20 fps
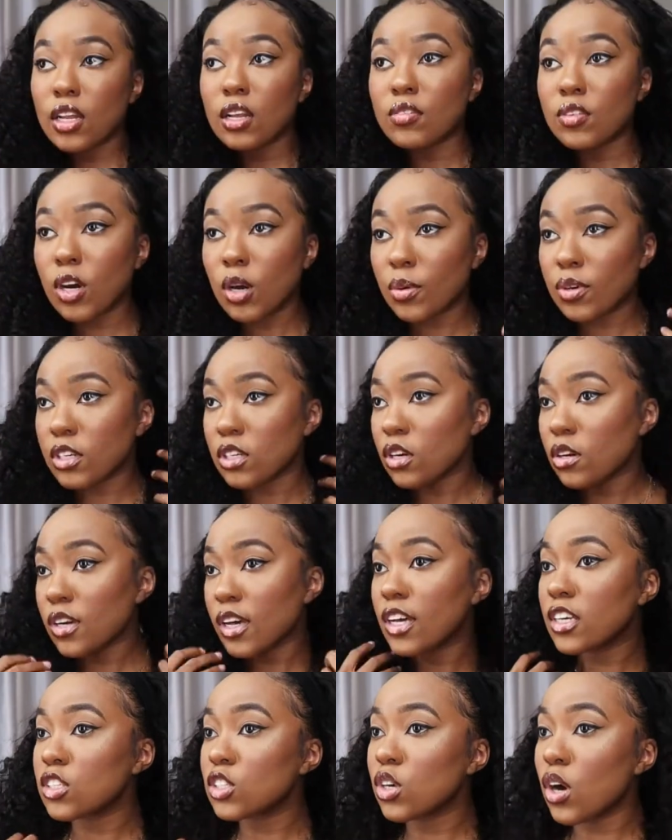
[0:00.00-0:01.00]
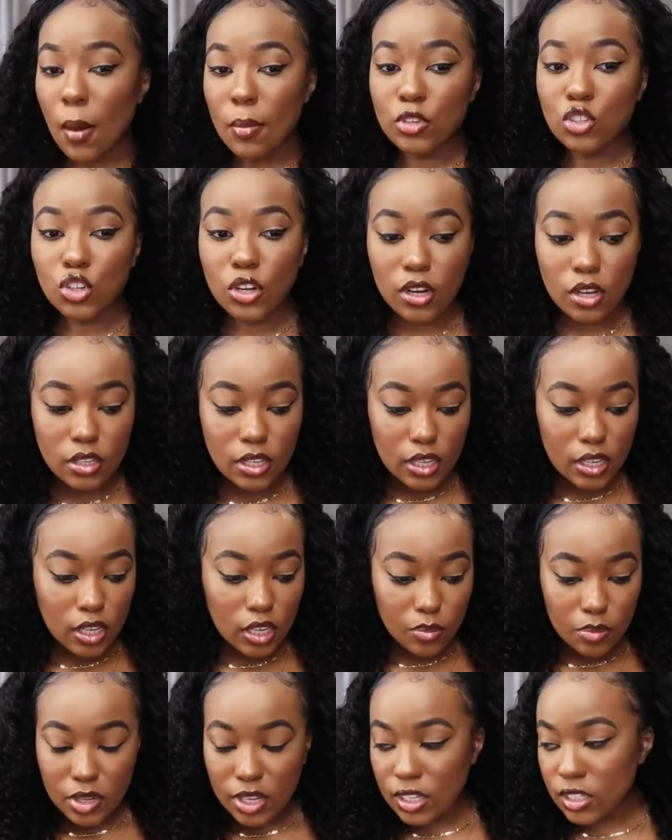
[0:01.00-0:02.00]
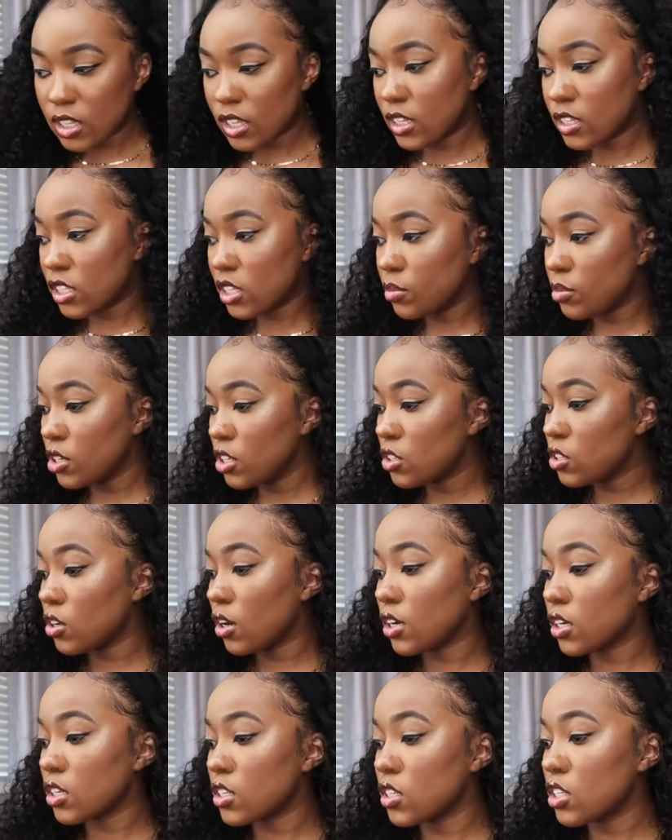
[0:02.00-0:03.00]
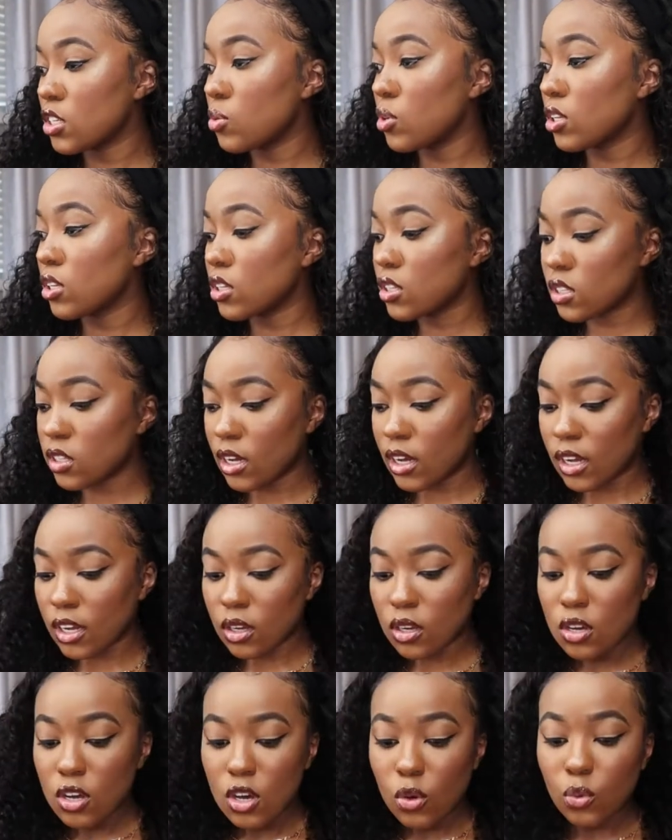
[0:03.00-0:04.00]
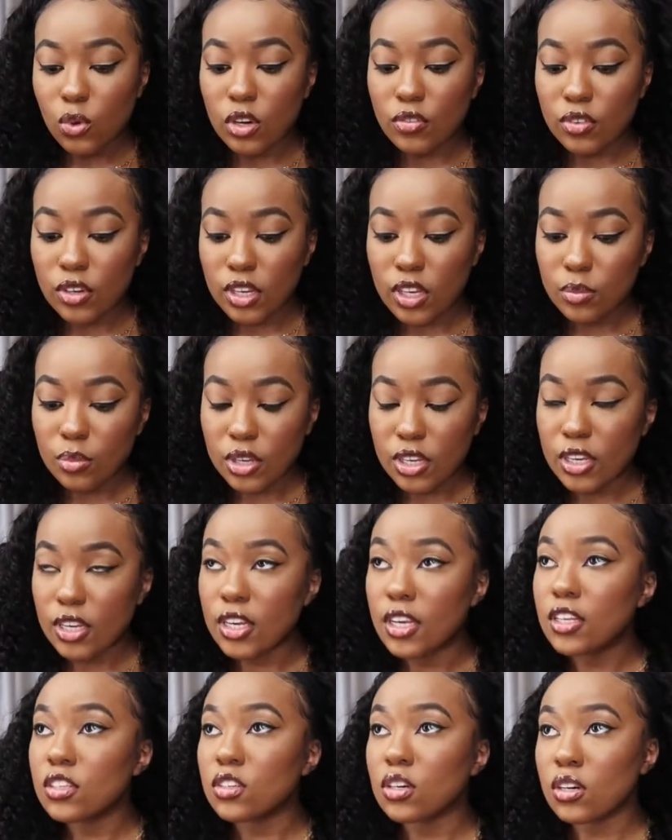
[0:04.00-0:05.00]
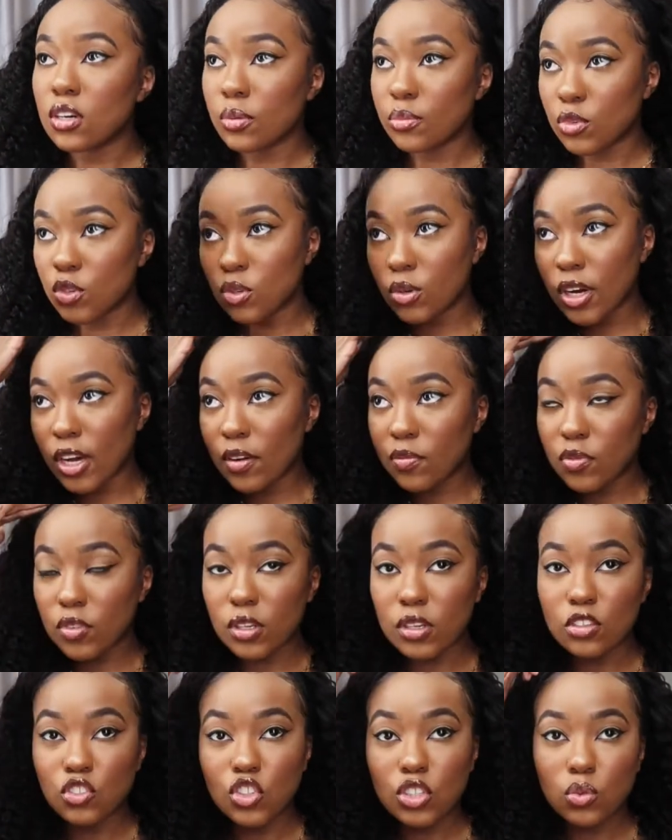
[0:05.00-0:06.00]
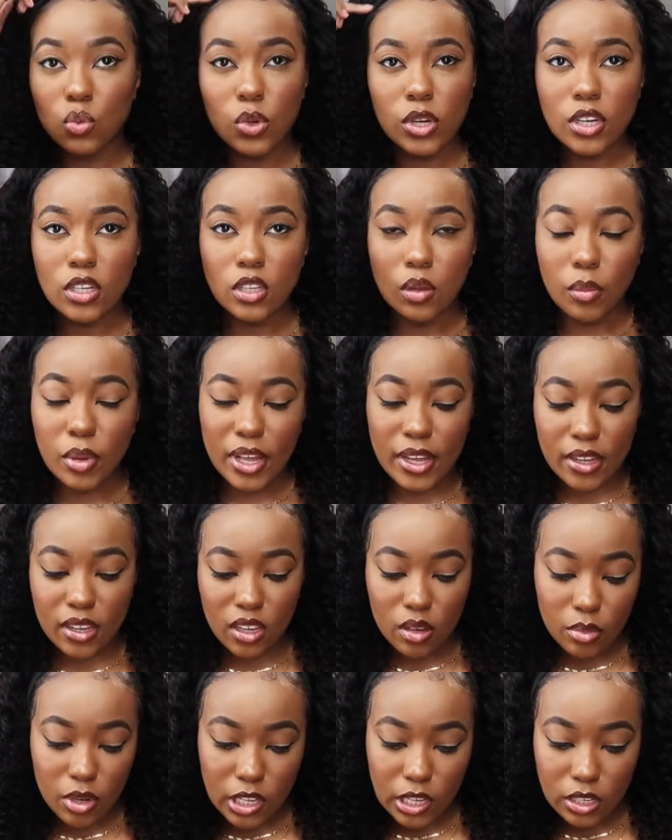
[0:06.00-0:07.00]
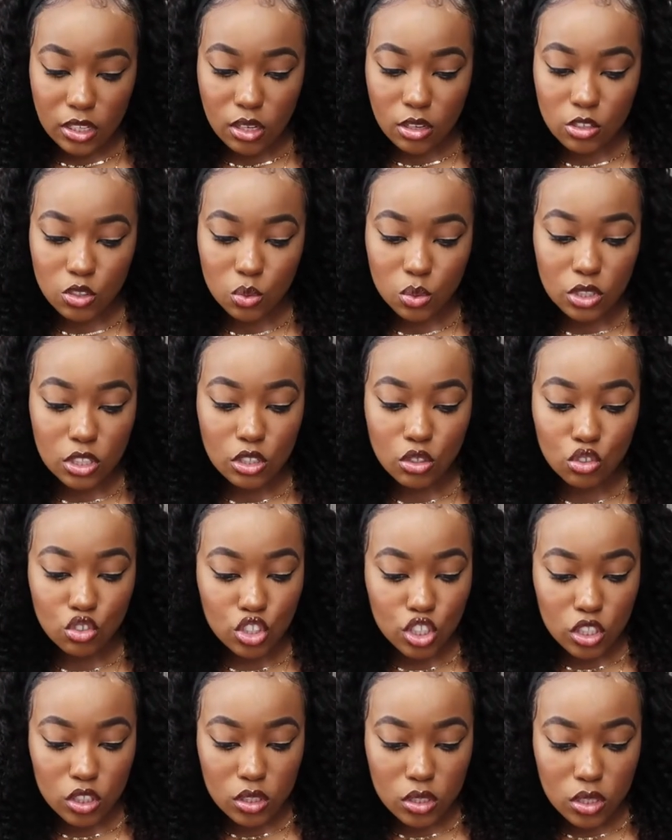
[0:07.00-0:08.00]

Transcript: i love it already okay so i'm gonna try on the headbands that they sent me so y'all can see what it looks like with different headbands um you don't have to just wear the black headband that it comes with you just